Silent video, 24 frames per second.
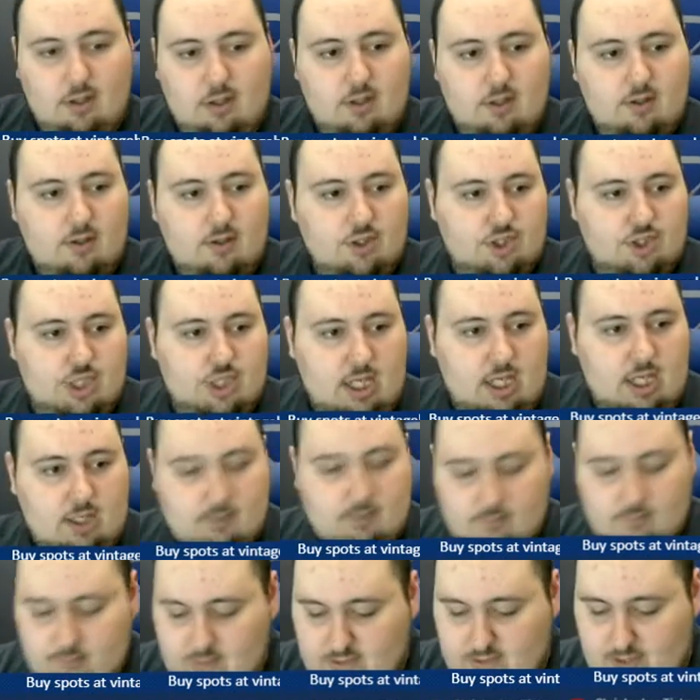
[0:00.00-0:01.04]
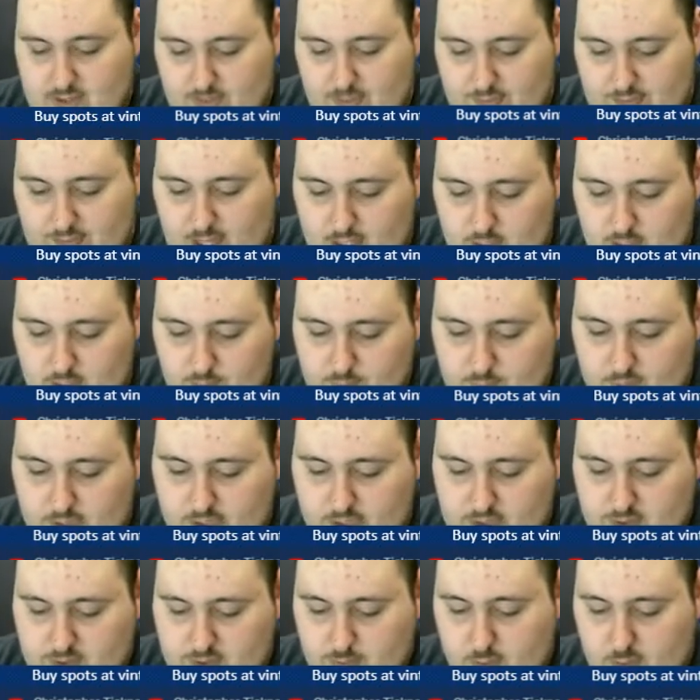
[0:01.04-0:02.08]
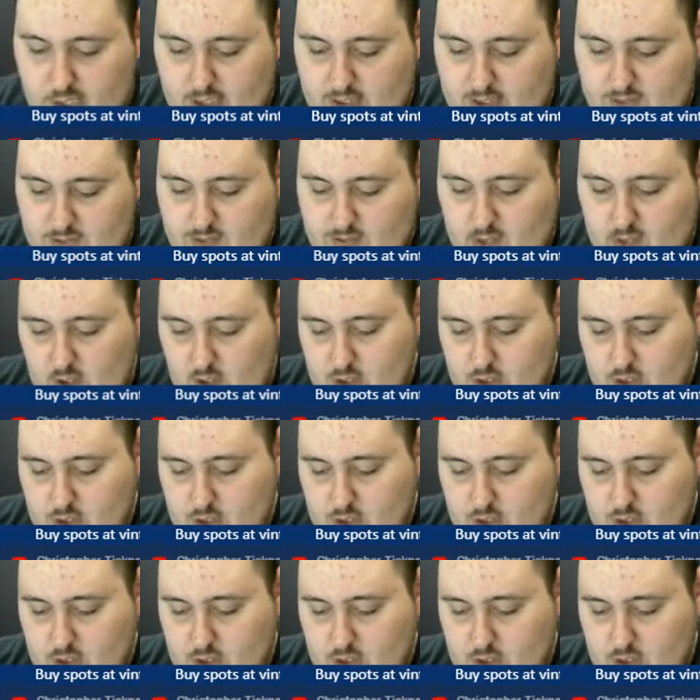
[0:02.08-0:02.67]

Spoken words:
James, thank you for letting us break this on the